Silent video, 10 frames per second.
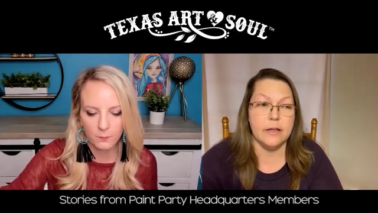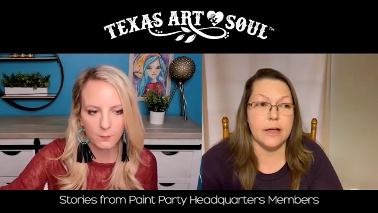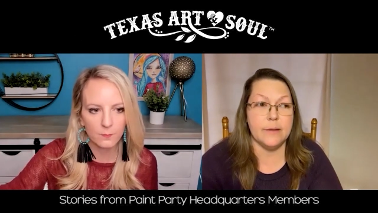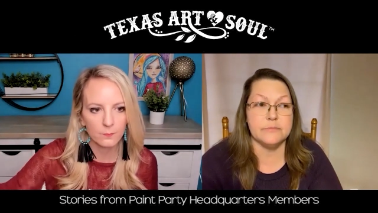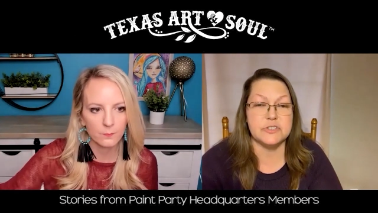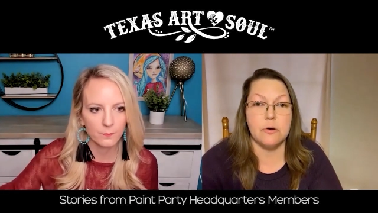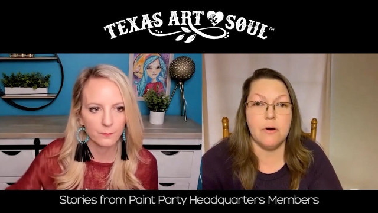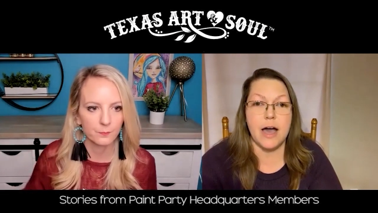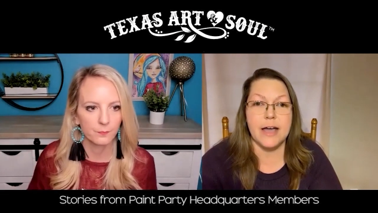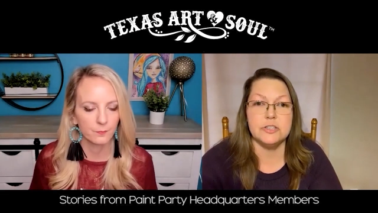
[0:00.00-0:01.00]
Speaker 1: Um, so
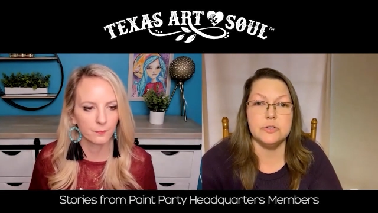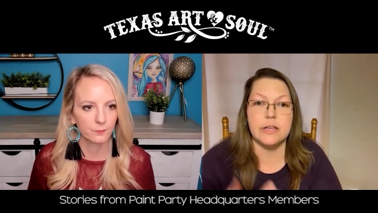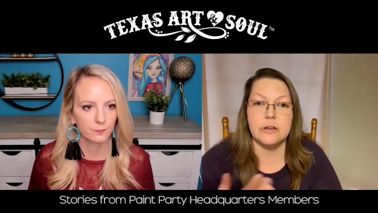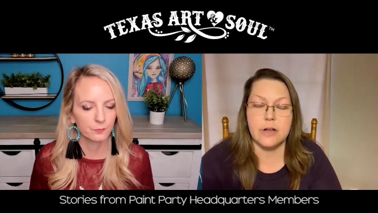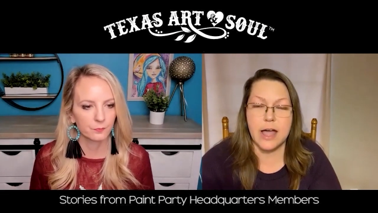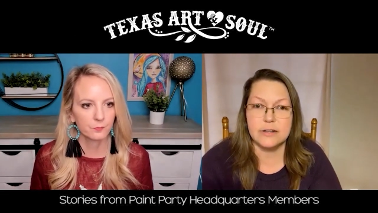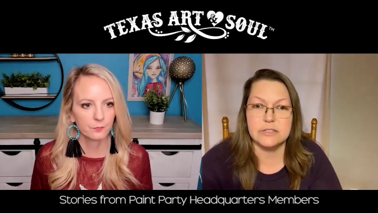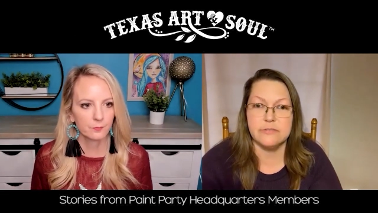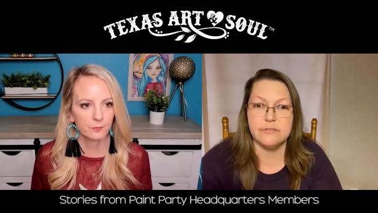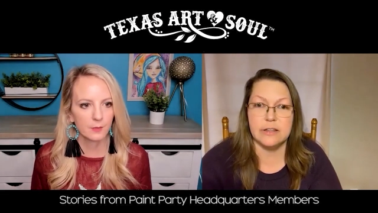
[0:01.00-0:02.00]
I do
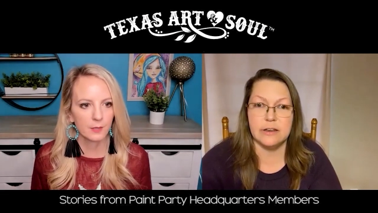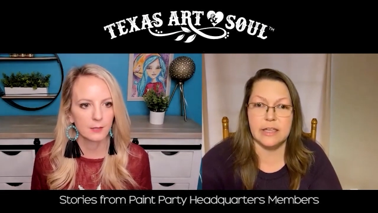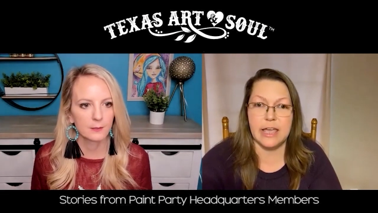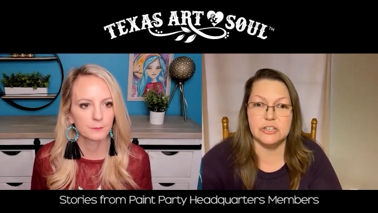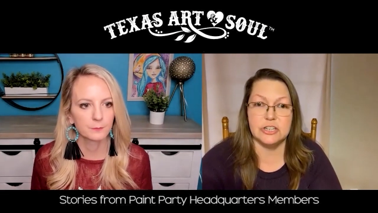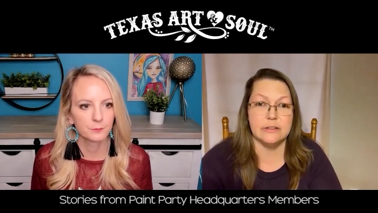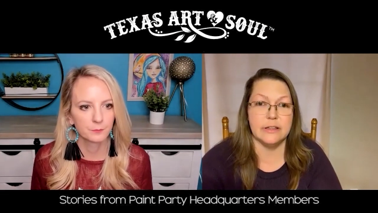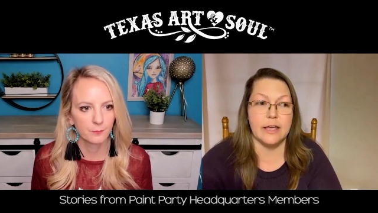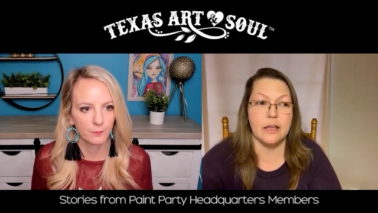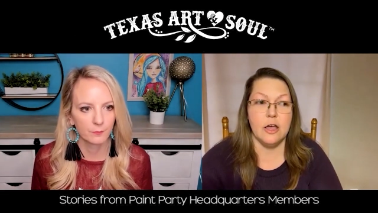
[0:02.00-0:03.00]
interactive and engaging.
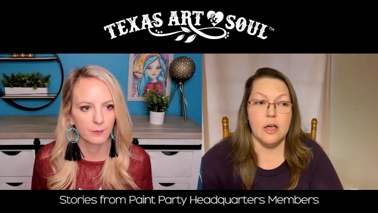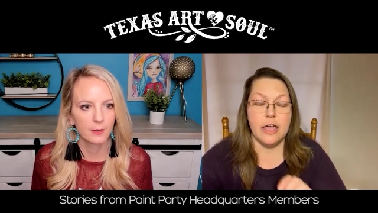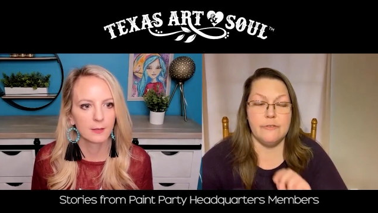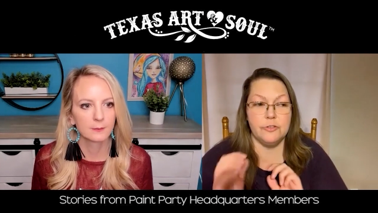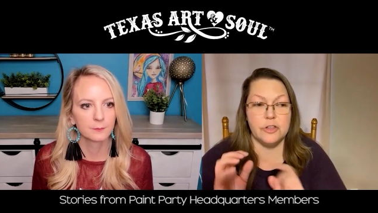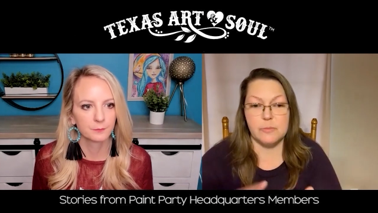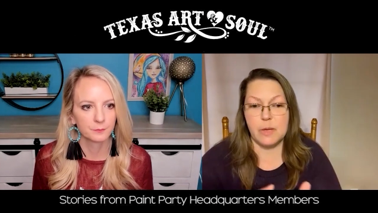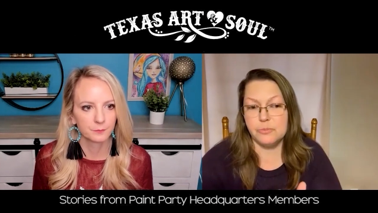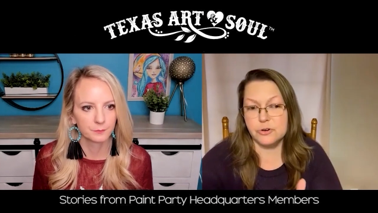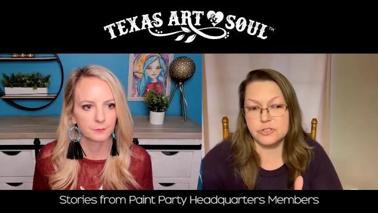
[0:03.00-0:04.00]
Like if you look at
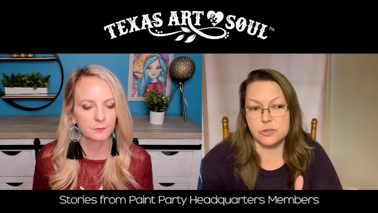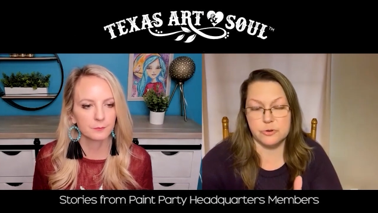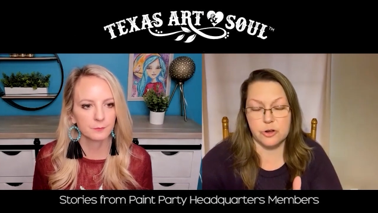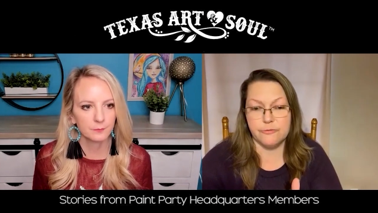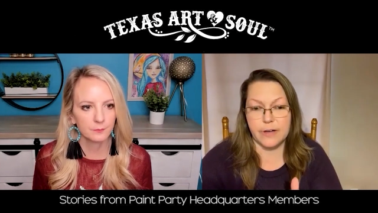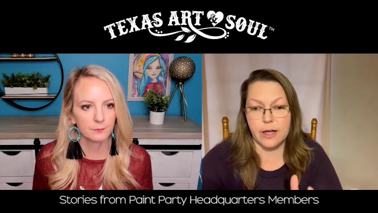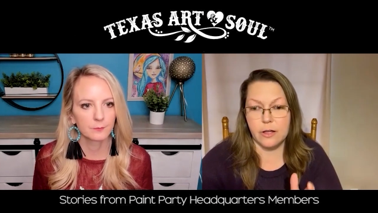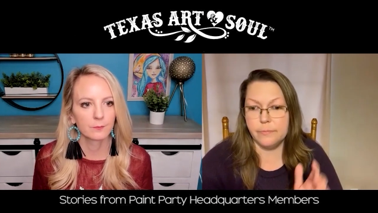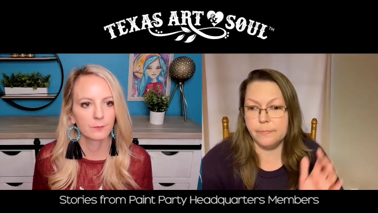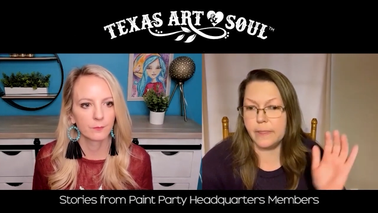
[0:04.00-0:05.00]
my personal
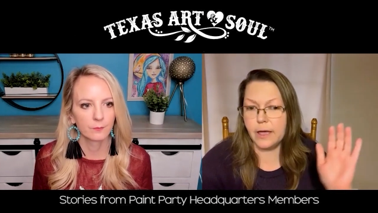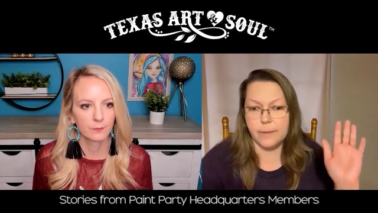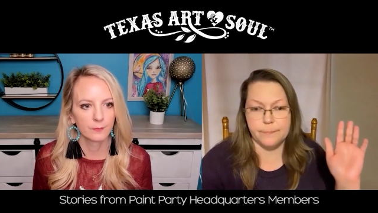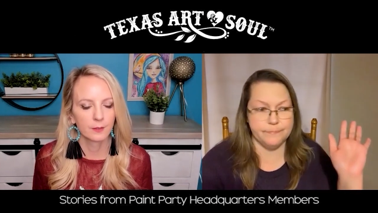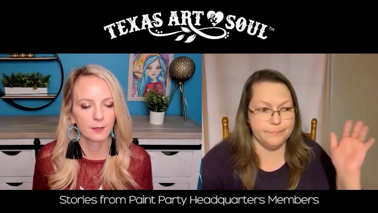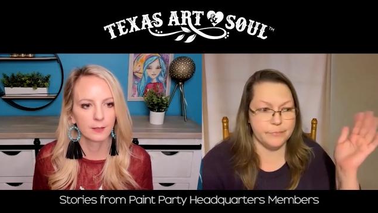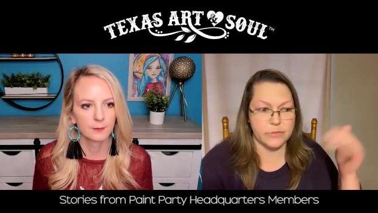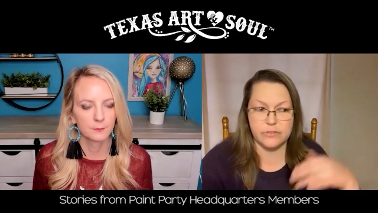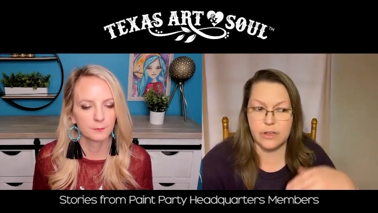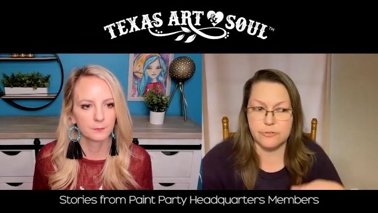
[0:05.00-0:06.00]
profile, um,
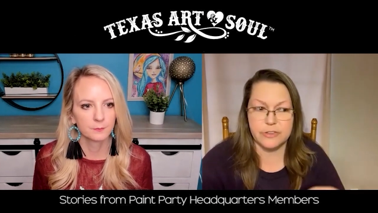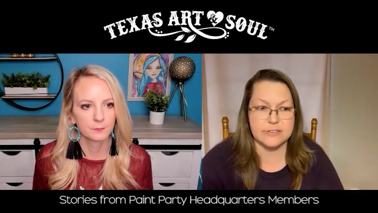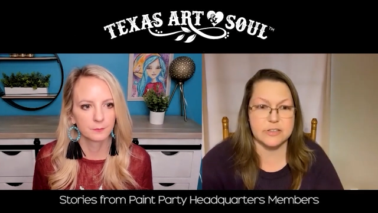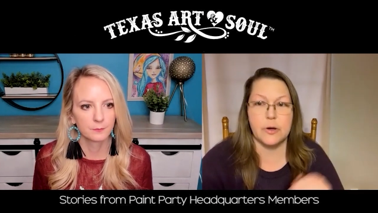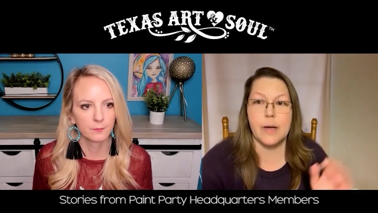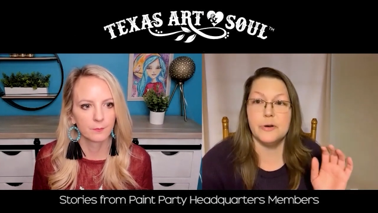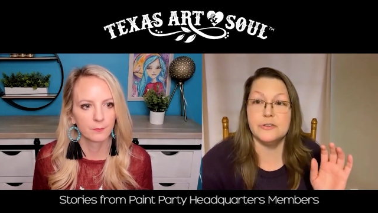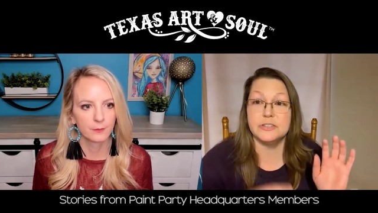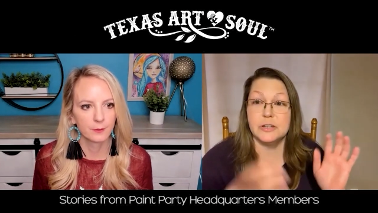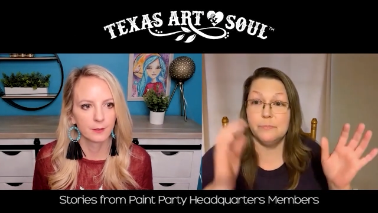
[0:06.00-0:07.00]
several days ago, I
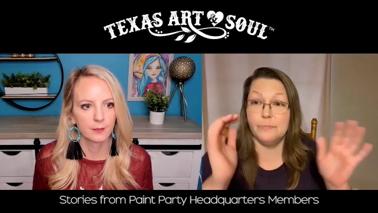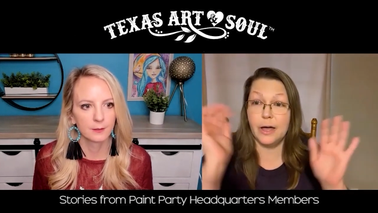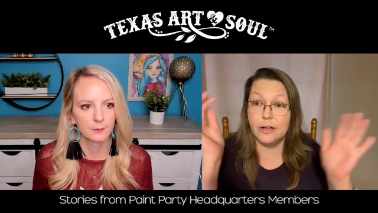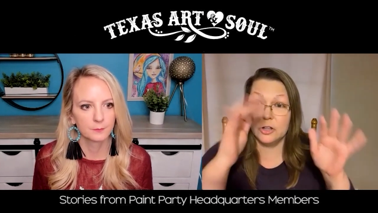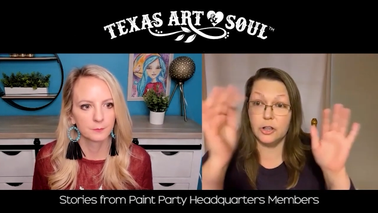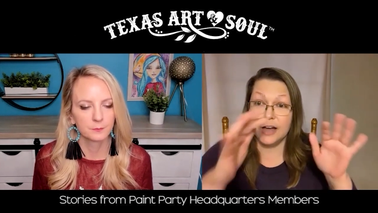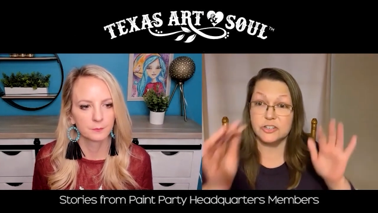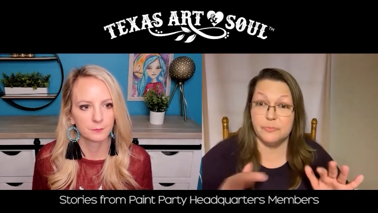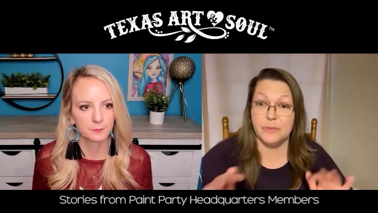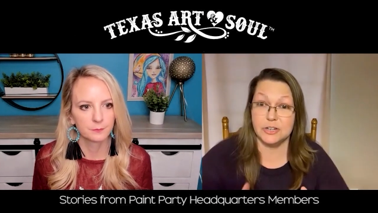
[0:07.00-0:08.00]
posted a, a
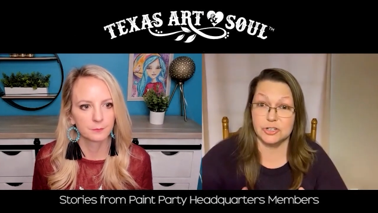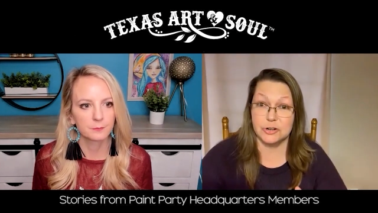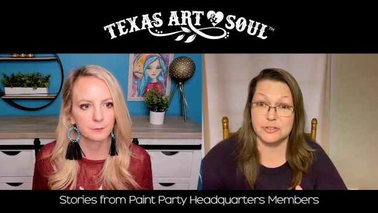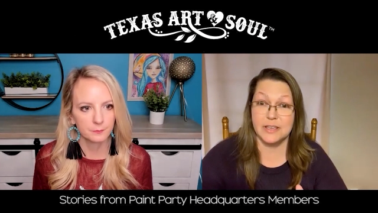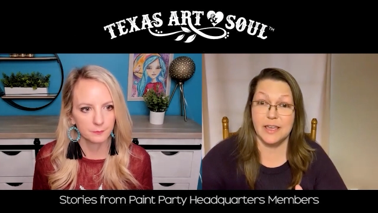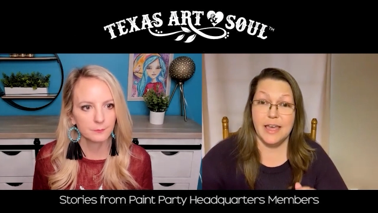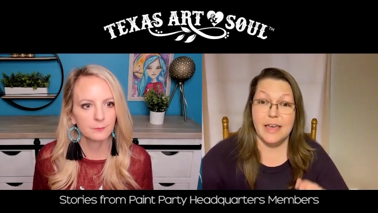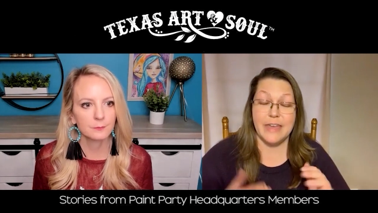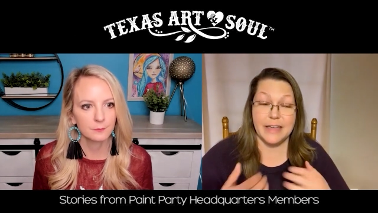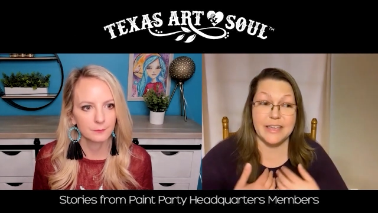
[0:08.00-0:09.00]
collage of pictures
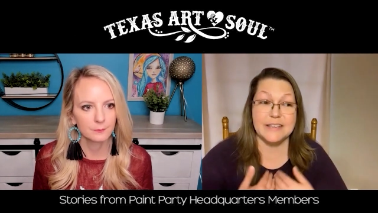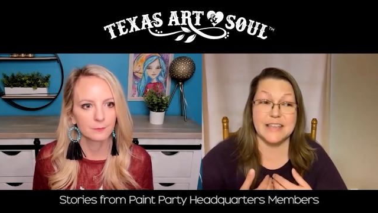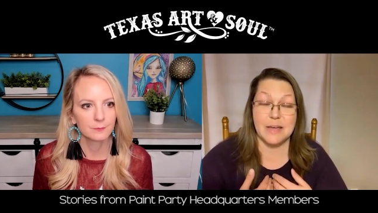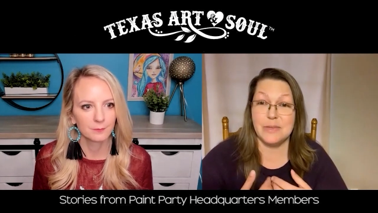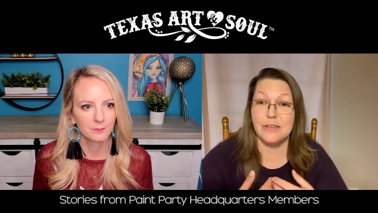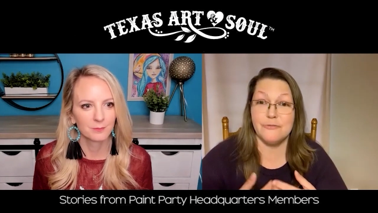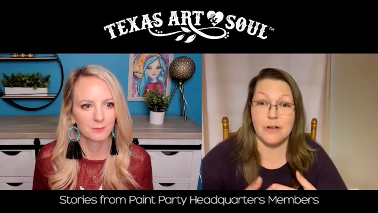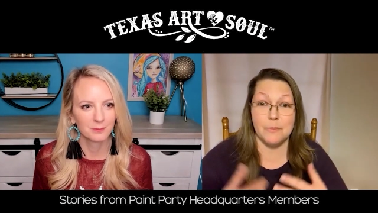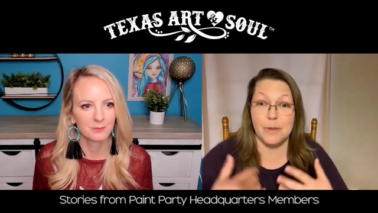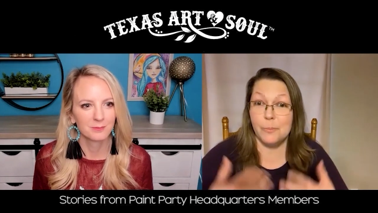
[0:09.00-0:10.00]
that they sent me
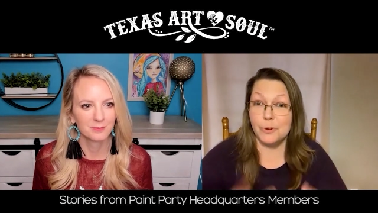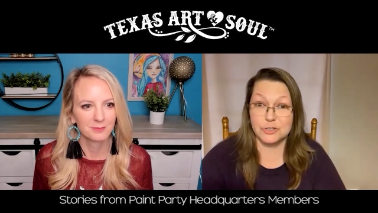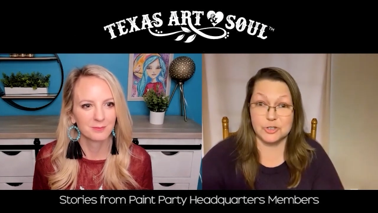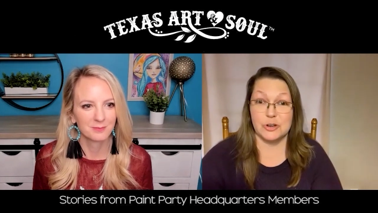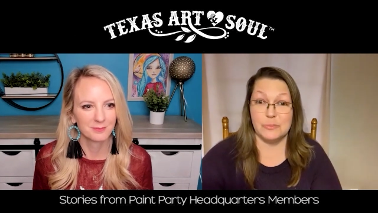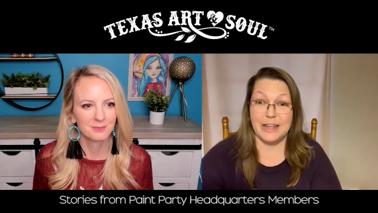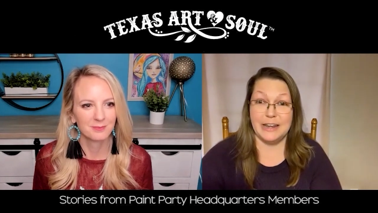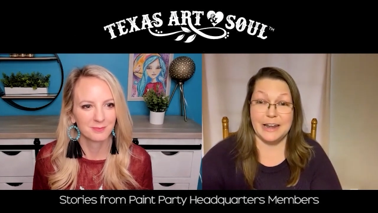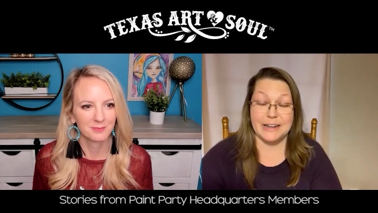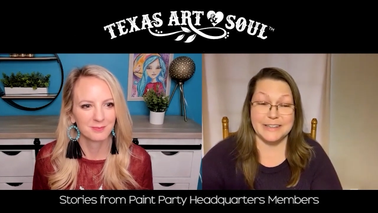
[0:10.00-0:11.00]
from a birch tree
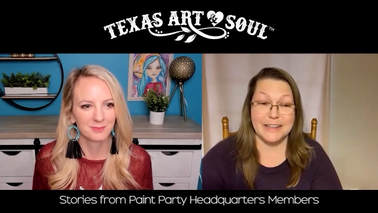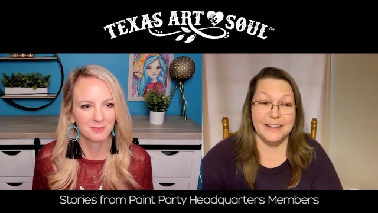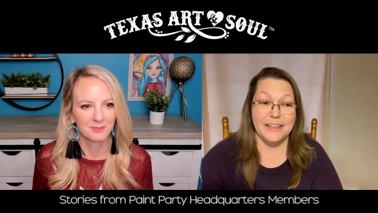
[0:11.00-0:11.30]
painting I did.